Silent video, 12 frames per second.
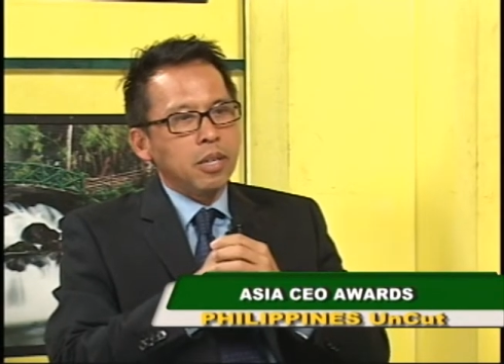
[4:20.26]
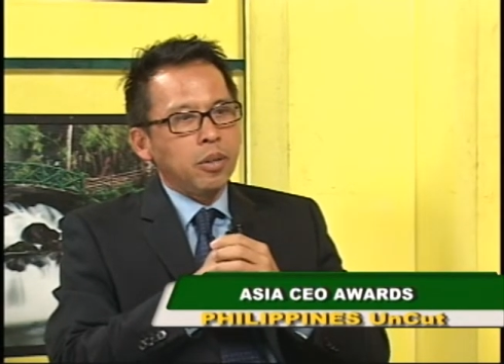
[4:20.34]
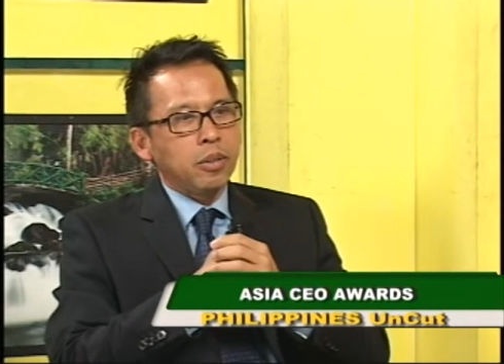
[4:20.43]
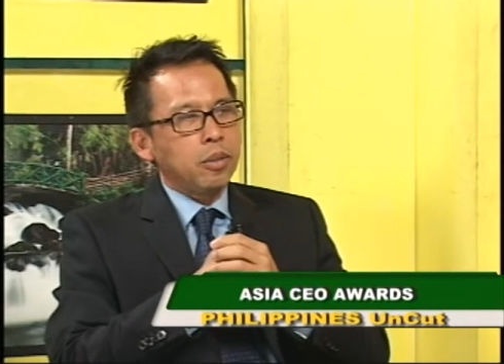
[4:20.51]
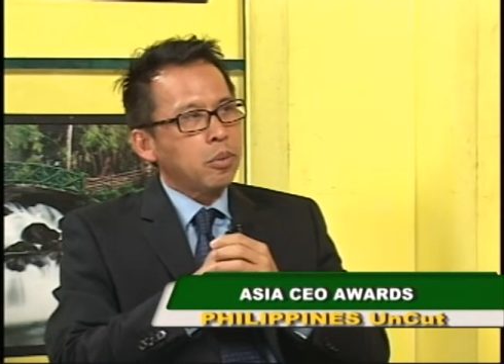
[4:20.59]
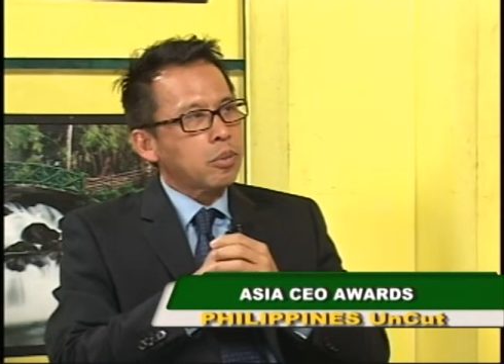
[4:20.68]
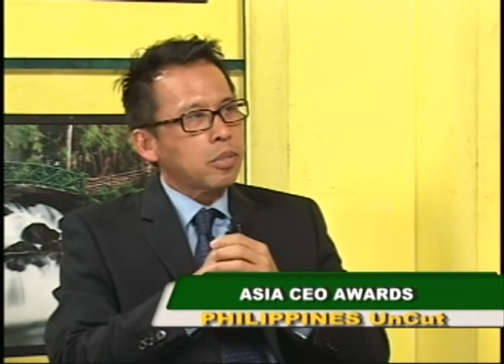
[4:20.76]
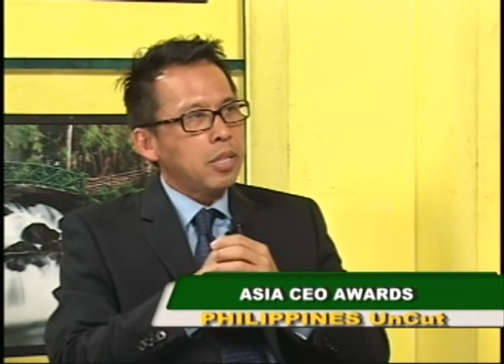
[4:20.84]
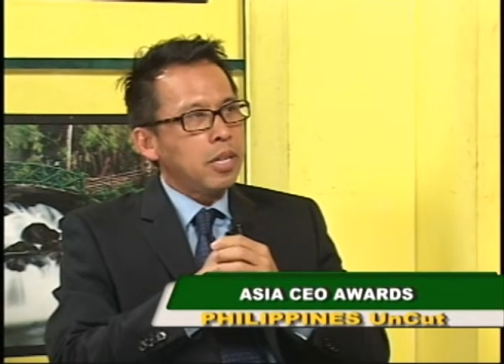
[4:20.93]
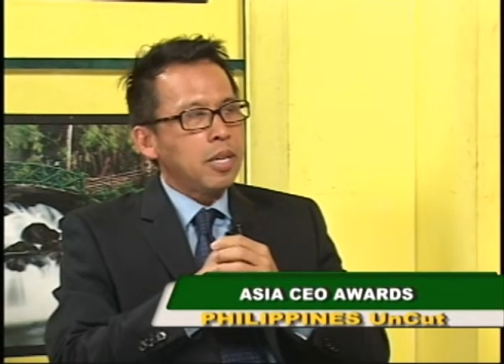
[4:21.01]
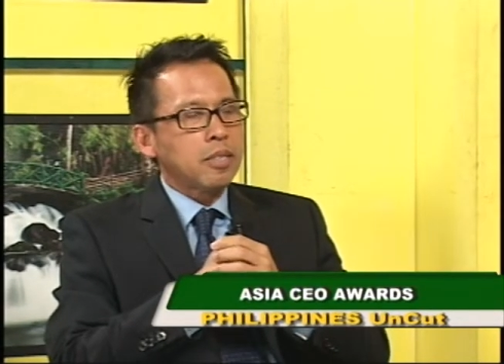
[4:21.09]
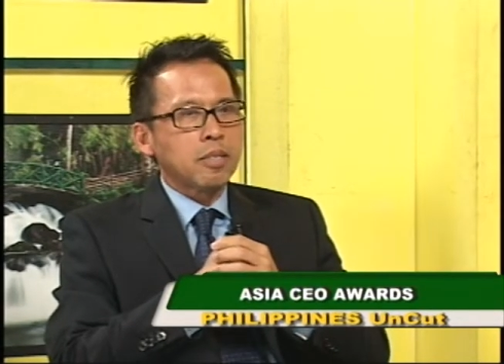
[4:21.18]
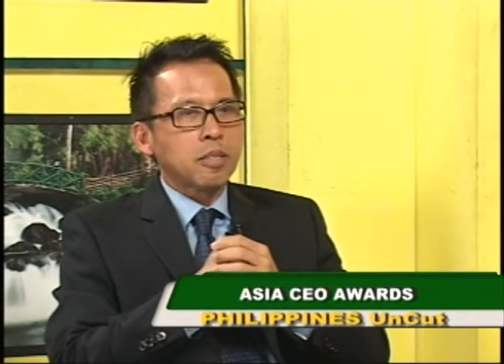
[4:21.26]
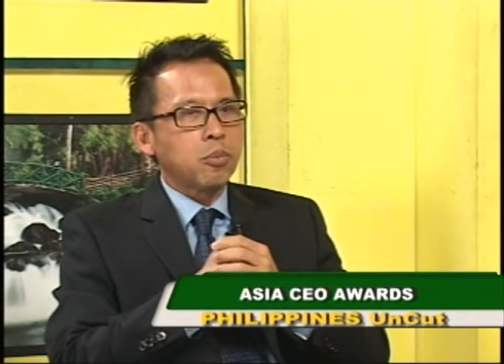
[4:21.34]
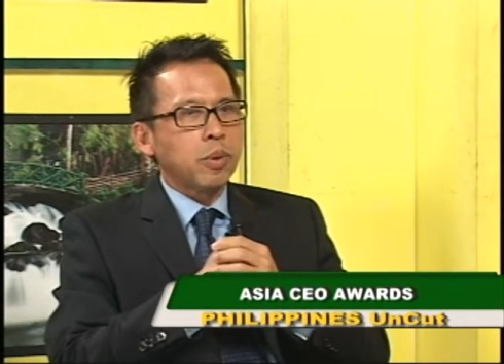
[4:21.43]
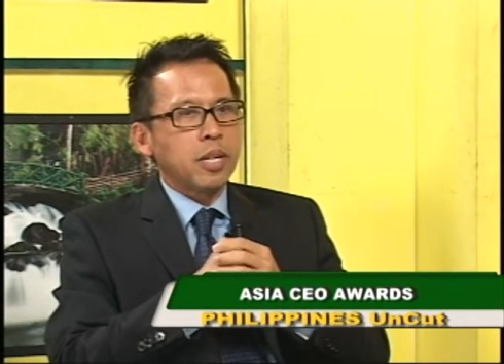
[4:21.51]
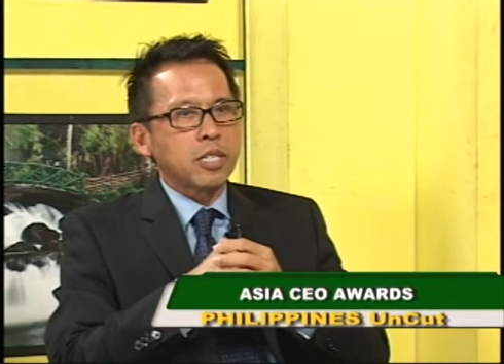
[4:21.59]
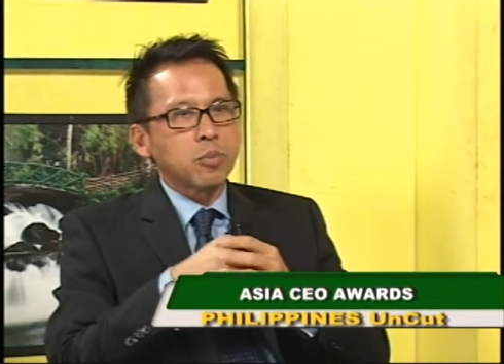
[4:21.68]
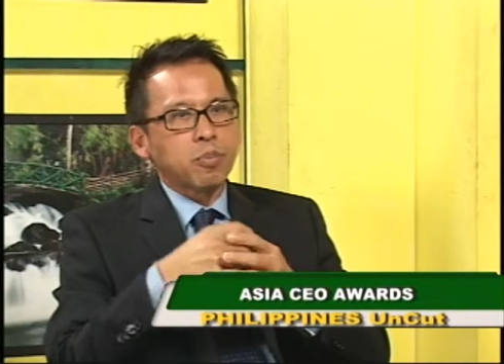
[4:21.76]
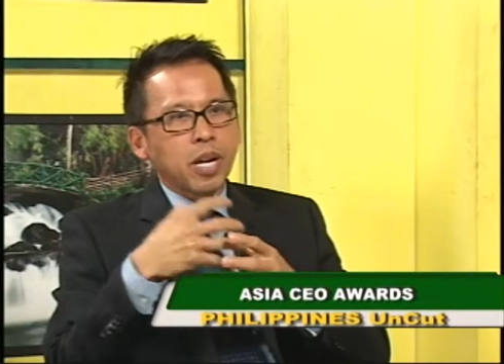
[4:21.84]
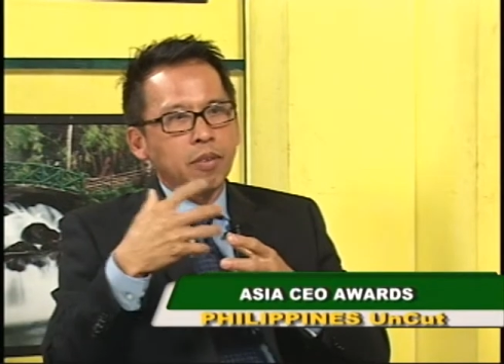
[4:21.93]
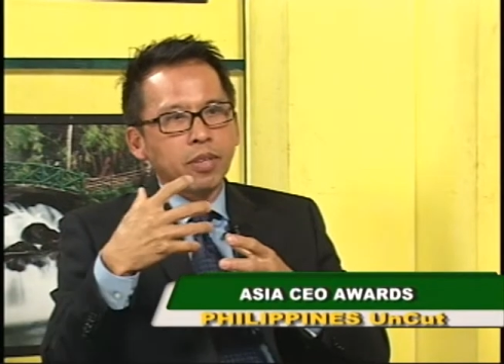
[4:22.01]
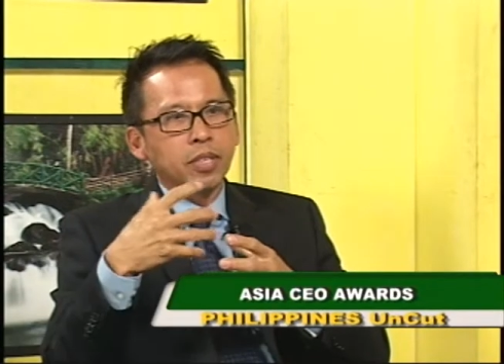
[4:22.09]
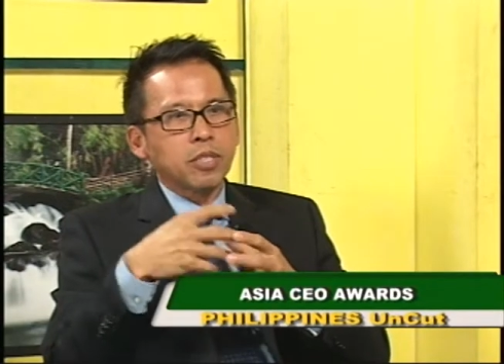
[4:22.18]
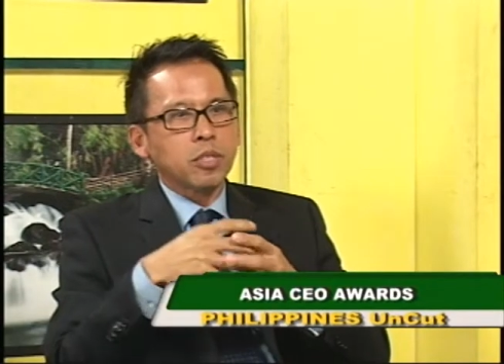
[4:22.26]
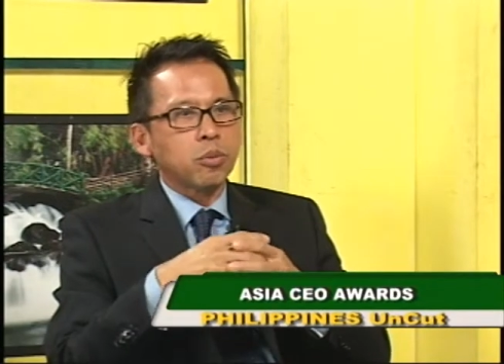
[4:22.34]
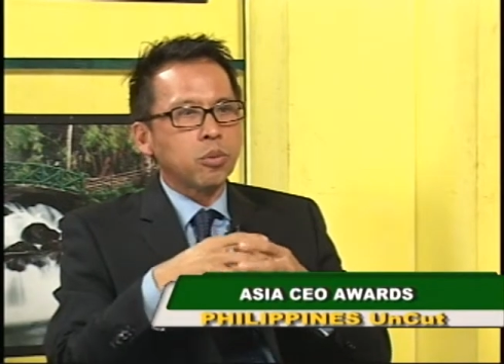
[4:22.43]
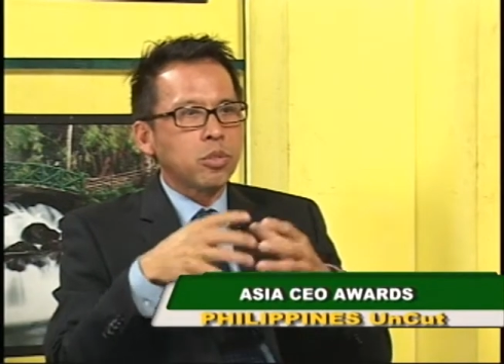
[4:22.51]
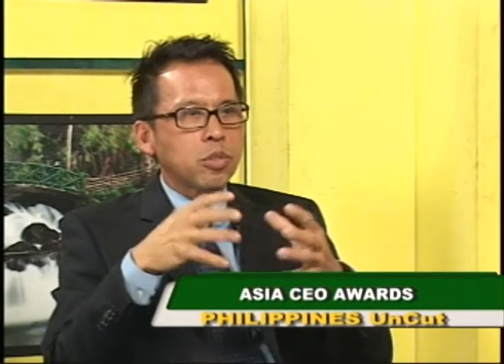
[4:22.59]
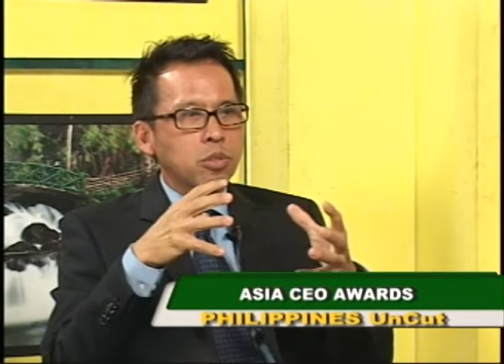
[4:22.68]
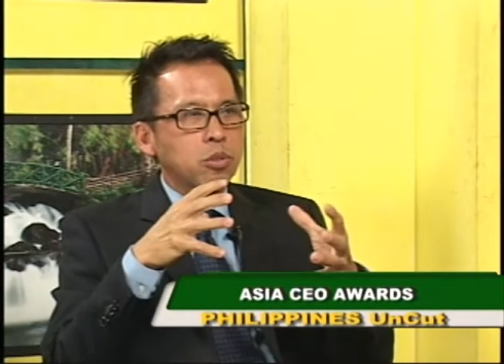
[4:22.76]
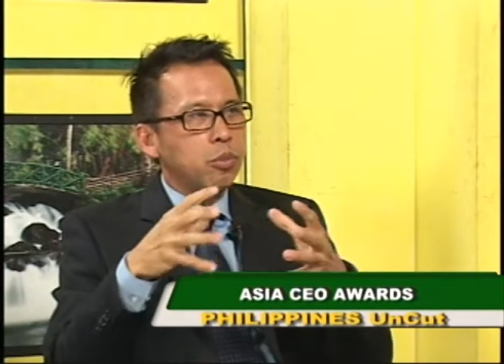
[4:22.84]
on those things, as well as private institutions